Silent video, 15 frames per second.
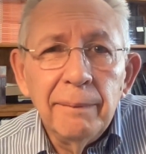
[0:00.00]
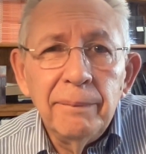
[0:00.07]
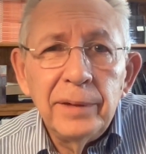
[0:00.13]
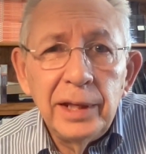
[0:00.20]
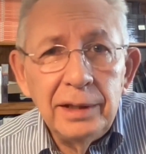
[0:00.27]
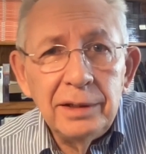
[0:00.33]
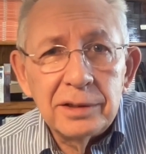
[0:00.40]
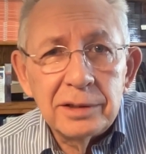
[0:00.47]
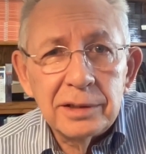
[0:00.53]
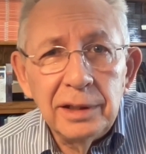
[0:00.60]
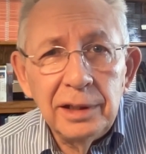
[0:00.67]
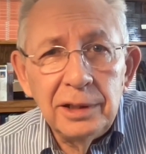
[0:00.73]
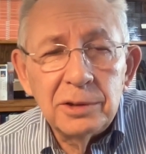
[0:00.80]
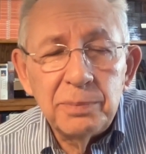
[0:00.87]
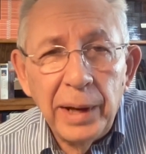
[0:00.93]

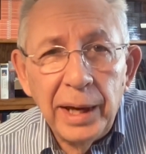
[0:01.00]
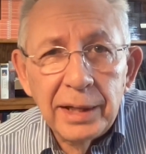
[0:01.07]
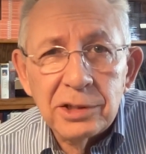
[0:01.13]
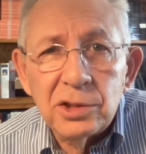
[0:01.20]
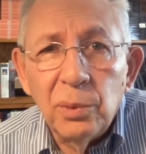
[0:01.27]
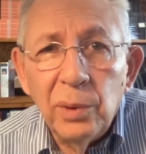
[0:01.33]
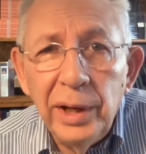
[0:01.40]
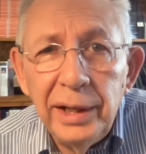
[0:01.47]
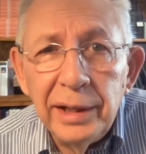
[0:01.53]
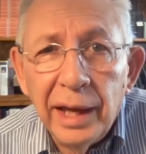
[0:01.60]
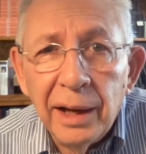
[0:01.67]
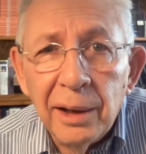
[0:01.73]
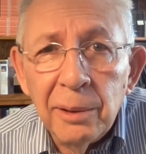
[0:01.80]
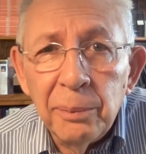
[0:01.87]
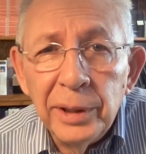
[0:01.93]
He's passed away
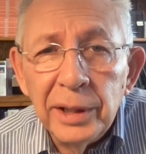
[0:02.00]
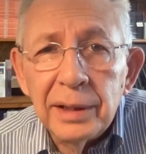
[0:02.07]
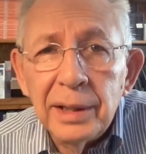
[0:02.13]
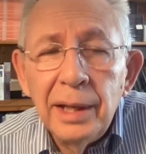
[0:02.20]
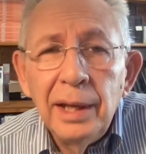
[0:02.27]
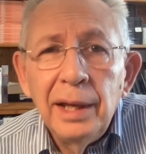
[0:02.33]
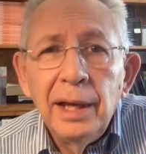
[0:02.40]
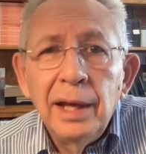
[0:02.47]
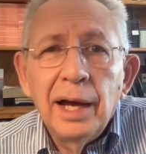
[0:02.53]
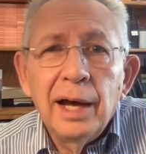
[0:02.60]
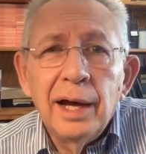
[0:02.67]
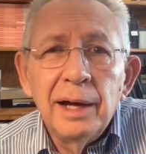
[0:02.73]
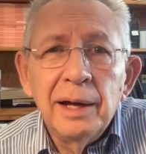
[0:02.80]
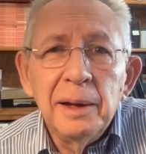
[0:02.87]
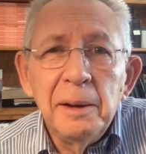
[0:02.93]
now, but
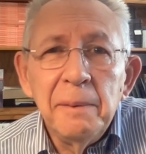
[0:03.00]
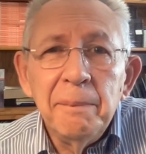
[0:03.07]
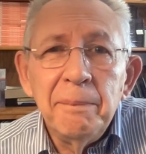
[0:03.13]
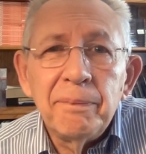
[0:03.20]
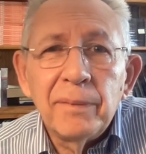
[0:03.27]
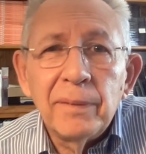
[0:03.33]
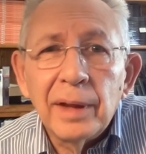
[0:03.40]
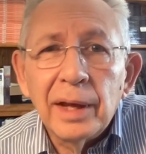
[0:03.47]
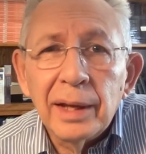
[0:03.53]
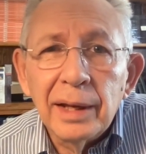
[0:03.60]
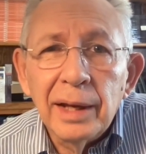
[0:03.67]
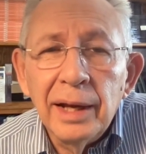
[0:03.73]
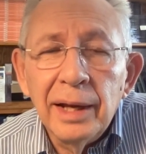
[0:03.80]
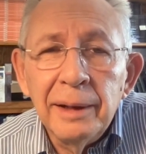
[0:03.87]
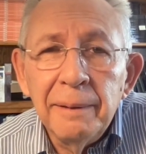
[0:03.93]
um,
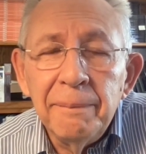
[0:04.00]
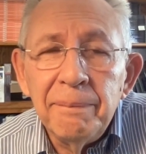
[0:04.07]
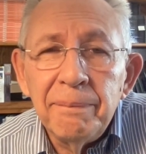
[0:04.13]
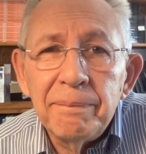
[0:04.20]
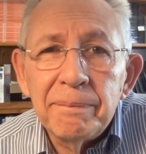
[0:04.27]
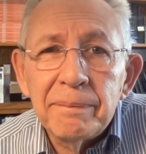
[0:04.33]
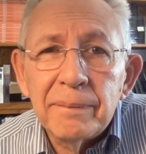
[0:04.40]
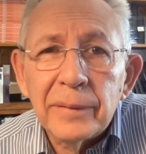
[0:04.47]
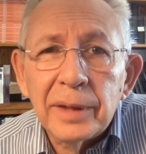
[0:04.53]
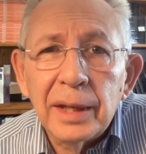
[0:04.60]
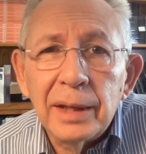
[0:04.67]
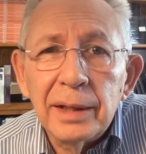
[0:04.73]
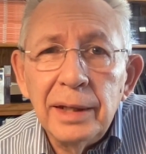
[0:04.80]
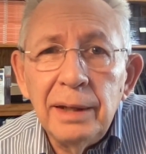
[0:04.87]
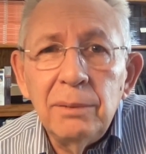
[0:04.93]
uh,
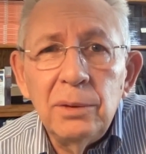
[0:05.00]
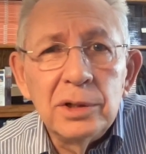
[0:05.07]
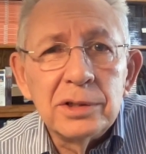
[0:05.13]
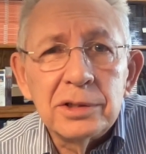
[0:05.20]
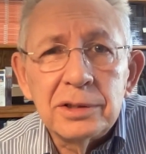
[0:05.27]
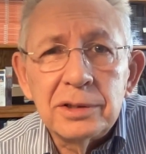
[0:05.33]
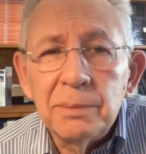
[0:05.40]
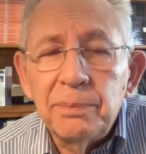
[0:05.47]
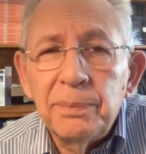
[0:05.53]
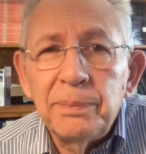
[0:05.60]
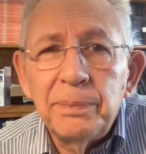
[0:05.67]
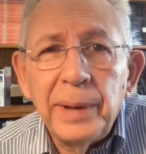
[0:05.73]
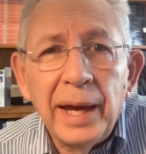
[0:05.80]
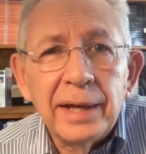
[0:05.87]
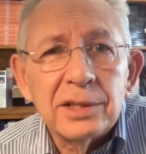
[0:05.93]
he was the
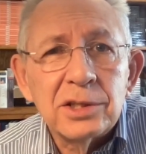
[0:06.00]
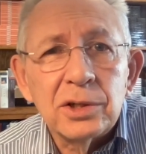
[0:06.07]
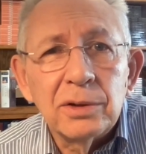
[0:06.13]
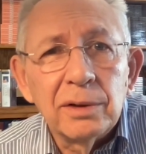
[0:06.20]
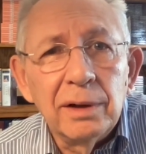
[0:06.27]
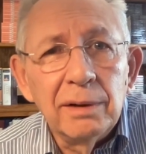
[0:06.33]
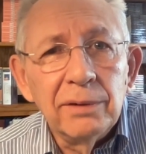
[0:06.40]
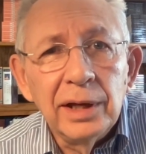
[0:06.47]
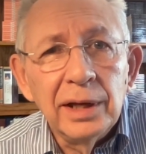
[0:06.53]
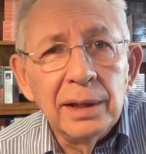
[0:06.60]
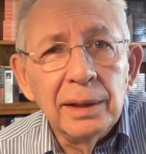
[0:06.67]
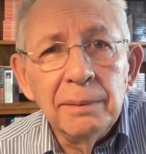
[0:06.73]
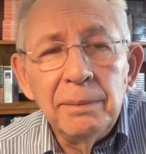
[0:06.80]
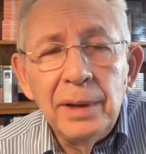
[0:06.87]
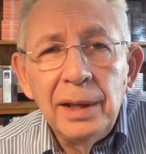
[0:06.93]
pastor of
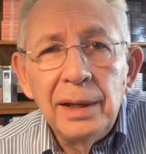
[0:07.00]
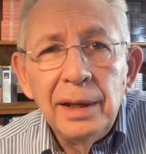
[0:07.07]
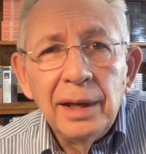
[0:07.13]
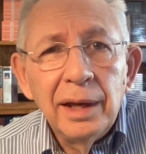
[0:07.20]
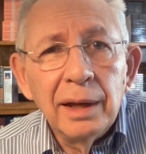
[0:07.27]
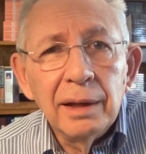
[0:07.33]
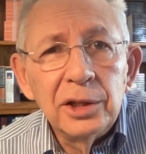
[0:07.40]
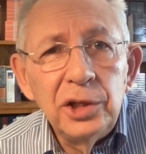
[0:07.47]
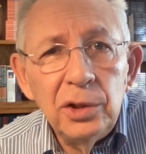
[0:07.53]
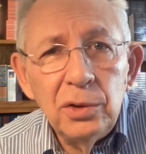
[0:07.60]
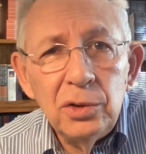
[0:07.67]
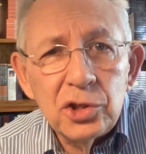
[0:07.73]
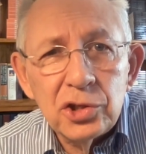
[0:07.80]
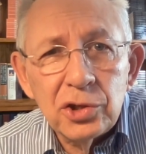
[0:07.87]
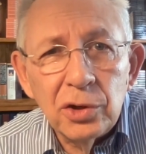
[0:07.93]
a
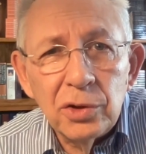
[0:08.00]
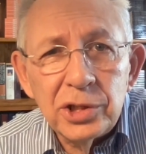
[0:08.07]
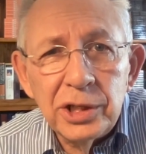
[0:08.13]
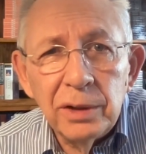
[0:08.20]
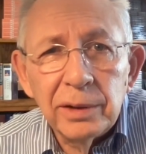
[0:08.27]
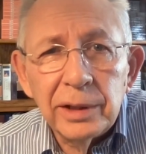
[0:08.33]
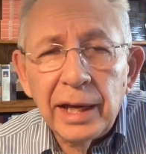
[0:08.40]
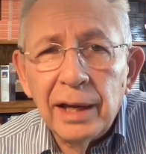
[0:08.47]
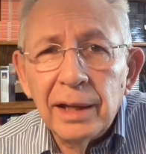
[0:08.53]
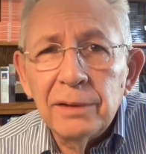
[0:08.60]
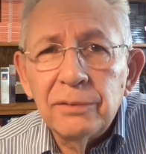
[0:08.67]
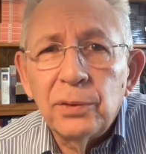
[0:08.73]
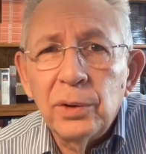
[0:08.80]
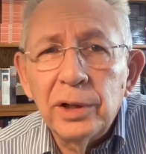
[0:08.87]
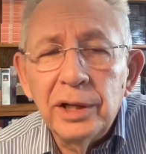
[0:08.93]
huge church here in
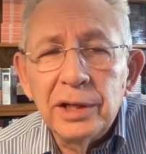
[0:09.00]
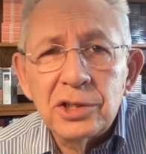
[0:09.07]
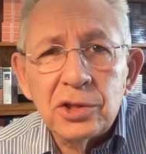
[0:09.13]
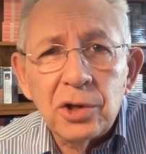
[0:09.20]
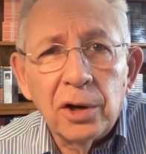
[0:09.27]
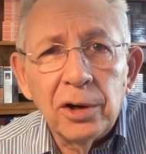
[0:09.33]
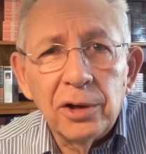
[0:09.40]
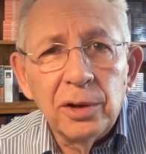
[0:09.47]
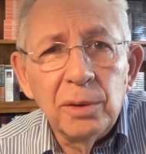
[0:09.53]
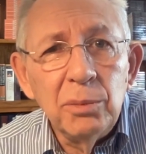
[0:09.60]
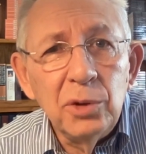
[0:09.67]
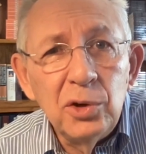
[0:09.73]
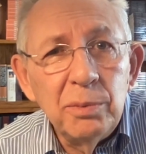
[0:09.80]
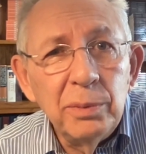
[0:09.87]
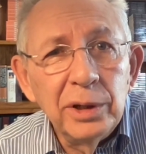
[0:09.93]
California. Started a
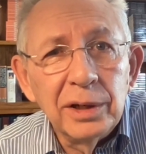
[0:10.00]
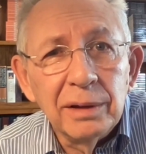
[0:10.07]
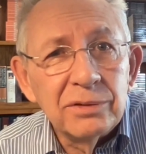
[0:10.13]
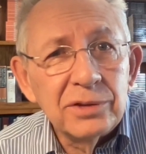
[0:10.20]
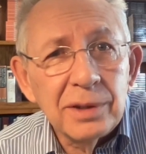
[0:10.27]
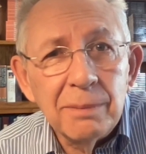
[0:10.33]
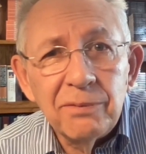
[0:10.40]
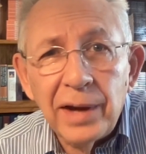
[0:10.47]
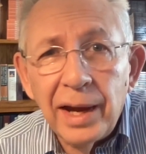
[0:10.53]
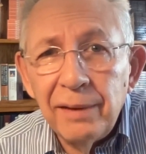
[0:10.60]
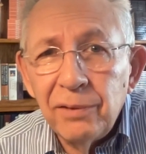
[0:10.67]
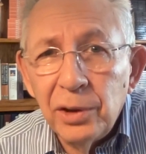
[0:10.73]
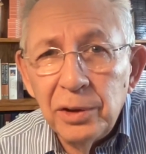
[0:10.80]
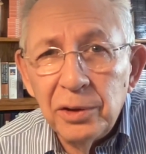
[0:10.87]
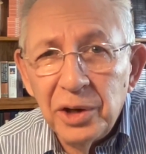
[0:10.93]
movement of some
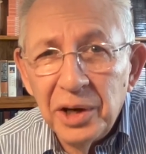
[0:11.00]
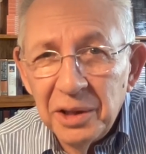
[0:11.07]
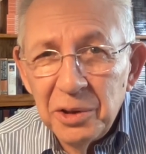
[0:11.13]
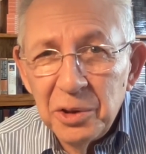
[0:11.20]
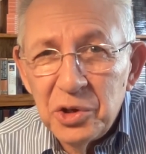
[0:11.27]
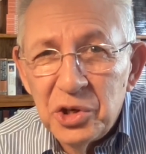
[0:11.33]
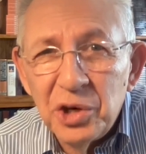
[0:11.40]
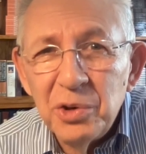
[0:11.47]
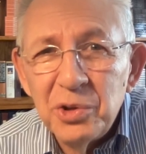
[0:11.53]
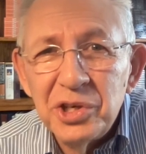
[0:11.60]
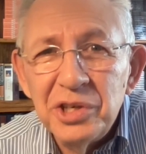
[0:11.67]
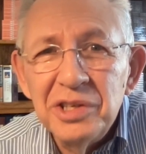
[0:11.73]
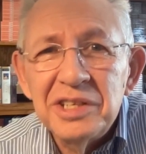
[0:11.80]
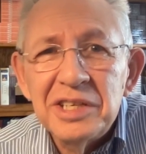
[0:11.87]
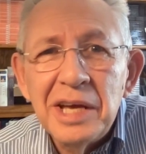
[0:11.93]
500 other
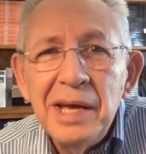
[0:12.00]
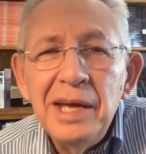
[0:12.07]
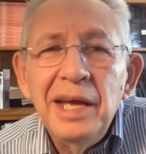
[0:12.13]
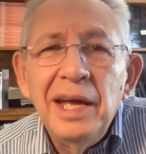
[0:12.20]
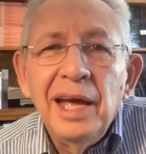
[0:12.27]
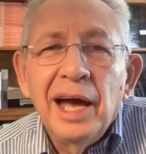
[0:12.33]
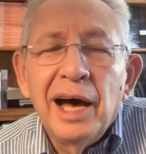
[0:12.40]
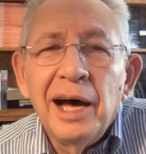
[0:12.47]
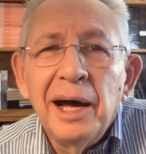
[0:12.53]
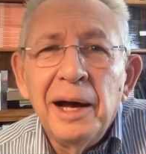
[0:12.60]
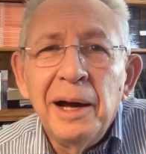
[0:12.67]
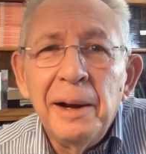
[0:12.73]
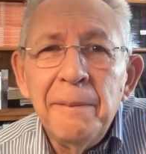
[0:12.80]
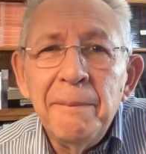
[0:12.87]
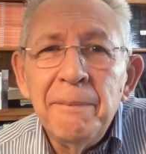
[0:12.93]
churches. Uh,